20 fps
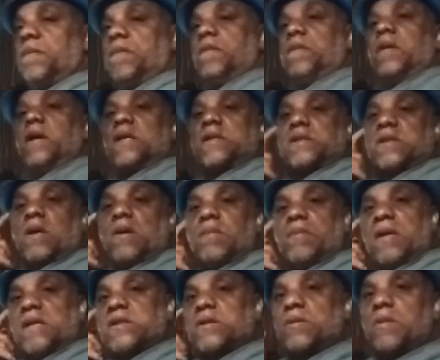based on
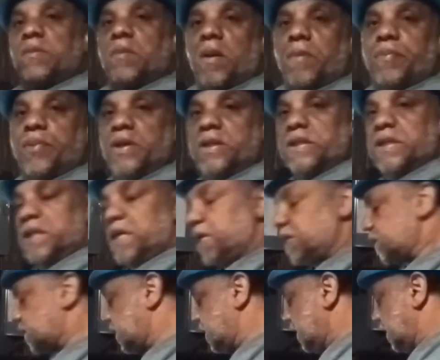messing with my
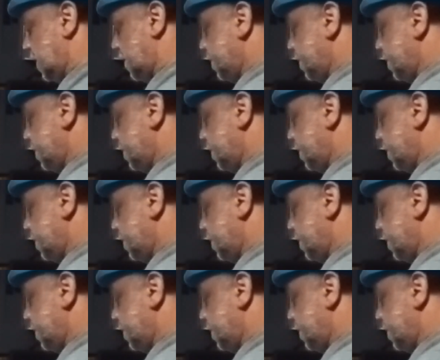PTSD